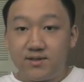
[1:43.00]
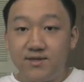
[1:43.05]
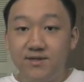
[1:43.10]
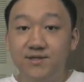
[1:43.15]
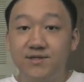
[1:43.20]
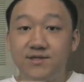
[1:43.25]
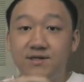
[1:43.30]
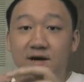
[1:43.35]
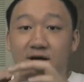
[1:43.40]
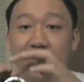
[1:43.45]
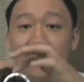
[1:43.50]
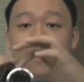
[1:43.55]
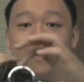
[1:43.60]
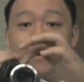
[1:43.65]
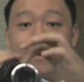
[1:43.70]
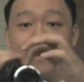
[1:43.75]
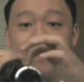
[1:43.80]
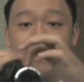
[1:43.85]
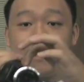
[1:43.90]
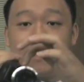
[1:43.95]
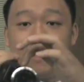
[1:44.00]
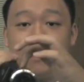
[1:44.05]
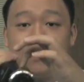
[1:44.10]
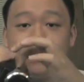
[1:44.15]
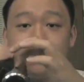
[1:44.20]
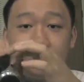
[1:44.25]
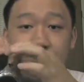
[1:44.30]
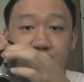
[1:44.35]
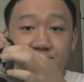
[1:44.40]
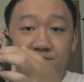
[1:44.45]
It's got an
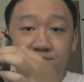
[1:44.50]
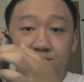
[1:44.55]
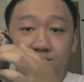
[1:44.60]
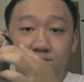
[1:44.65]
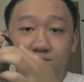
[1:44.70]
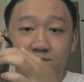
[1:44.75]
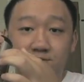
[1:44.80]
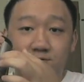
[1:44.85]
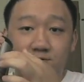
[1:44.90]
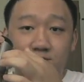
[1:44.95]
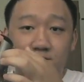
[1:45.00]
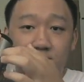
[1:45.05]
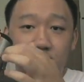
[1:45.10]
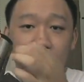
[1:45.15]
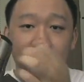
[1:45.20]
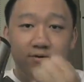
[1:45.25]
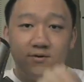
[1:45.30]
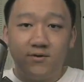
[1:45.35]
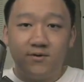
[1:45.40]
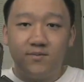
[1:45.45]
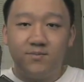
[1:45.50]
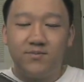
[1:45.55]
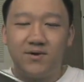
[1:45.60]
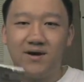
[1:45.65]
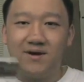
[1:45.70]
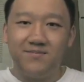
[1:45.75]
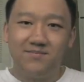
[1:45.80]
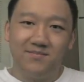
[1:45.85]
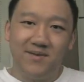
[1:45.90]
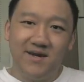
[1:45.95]
accessory shoe,
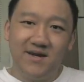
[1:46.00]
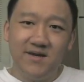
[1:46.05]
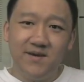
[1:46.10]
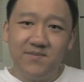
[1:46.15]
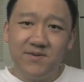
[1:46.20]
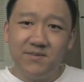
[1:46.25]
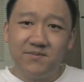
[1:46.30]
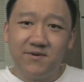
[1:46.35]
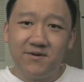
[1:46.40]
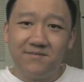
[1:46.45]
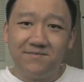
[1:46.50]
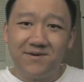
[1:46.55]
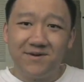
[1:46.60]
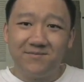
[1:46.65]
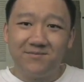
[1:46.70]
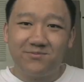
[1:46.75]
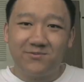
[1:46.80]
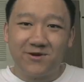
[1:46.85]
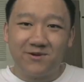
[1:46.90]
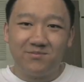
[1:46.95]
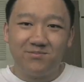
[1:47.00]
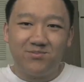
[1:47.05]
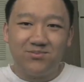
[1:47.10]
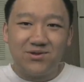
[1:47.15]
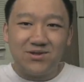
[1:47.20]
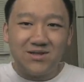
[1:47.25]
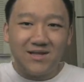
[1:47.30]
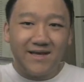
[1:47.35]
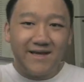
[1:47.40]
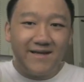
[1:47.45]
but many people have been
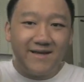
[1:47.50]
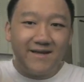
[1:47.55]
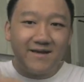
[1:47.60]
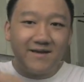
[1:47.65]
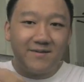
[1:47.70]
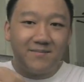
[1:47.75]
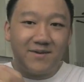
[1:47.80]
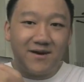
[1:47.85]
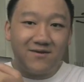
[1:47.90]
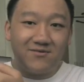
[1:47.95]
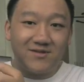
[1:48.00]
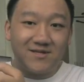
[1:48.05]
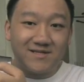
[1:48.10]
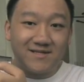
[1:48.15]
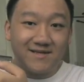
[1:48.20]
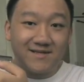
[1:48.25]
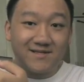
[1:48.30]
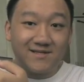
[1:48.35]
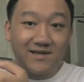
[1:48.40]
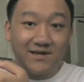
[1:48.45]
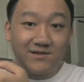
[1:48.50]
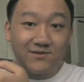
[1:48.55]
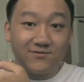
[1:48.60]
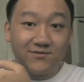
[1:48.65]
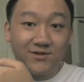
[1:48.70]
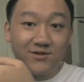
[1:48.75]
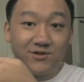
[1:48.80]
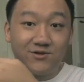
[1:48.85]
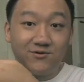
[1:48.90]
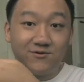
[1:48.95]
complaining about this
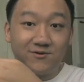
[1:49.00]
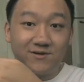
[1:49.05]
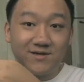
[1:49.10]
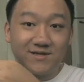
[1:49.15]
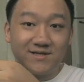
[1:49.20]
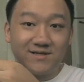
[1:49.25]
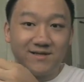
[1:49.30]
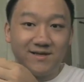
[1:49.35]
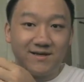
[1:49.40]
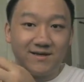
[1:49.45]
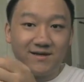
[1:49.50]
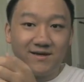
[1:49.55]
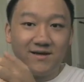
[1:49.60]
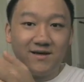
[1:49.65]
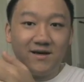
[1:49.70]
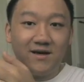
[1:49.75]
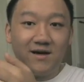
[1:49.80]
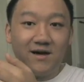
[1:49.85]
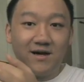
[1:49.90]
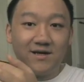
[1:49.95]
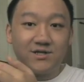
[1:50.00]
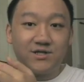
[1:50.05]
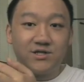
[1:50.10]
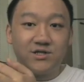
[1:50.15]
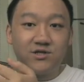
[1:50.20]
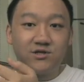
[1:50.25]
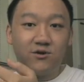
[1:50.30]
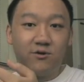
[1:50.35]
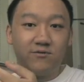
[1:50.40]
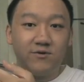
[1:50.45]
accessory shoe because it's like a
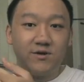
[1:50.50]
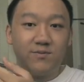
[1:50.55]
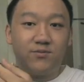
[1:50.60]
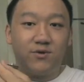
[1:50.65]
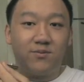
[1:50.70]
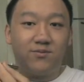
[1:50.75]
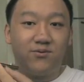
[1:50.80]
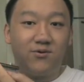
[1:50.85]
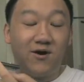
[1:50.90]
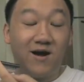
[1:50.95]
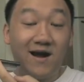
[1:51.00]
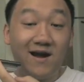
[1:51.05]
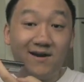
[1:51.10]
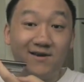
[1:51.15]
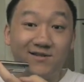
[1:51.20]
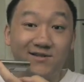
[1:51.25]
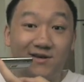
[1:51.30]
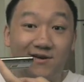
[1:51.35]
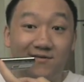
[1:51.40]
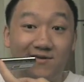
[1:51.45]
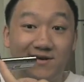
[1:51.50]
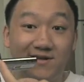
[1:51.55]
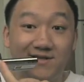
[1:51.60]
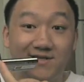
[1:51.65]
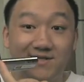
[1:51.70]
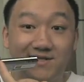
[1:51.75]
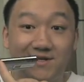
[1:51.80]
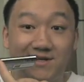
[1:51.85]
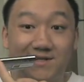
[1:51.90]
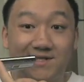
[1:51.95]
Sony proprietary
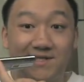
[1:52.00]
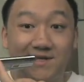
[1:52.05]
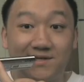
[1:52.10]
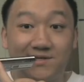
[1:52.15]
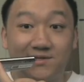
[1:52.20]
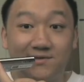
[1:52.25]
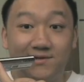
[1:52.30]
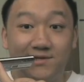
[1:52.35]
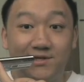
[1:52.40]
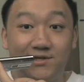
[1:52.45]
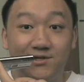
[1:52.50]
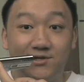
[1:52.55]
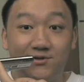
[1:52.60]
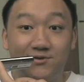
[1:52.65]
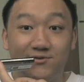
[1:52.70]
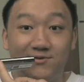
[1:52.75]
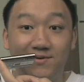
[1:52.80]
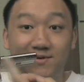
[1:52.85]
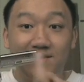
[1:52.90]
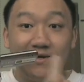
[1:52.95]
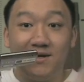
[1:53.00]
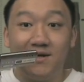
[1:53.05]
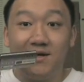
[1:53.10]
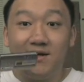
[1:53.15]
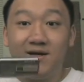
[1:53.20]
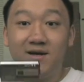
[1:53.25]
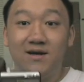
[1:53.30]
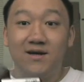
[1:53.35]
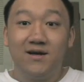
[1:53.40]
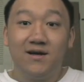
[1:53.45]
accessory shoe.
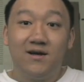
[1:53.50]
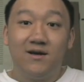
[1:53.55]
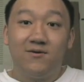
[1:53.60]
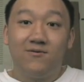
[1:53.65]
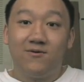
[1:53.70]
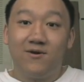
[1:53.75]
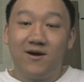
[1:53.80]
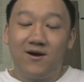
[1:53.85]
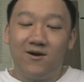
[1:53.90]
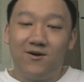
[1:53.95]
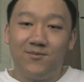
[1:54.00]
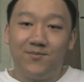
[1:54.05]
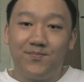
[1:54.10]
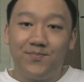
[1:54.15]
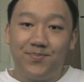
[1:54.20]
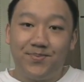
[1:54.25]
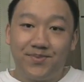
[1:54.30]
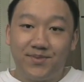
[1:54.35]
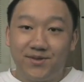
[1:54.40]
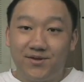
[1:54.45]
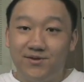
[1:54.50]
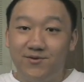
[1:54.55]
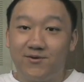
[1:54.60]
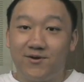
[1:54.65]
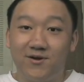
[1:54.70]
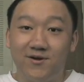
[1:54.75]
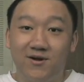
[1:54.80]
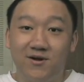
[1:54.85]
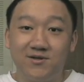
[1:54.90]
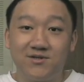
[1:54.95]
Well, you
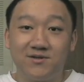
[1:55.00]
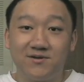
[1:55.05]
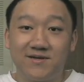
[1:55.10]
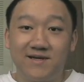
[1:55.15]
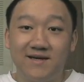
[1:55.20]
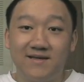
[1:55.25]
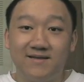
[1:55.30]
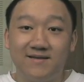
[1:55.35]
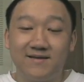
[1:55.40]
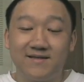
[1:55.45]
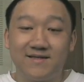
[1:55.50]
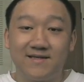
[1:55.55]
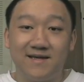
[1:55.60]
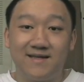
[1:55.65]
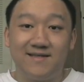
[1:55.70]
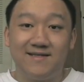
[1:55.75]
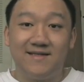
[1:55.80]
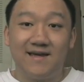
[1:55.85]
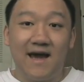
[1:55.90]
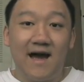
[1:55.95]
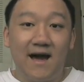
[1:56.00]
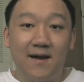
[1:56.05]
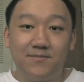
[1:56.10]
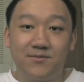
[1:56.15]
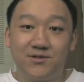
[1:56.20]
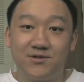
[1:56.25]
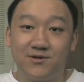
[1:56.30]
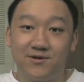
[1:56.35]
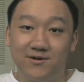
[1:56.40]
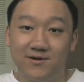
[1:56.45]
can also get this
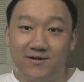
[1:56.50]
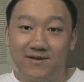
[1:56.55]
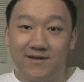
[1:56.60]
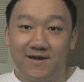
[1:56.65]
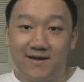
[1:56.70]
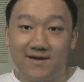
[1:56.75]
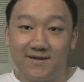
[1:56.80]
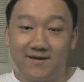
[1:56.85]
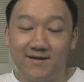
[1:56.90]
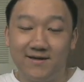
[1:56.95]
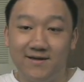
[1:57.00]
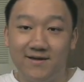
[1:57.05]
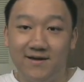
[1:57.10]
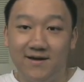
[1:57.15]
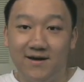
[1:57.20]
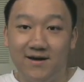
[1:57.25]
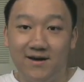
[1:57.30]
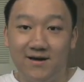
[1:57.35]
adapter that can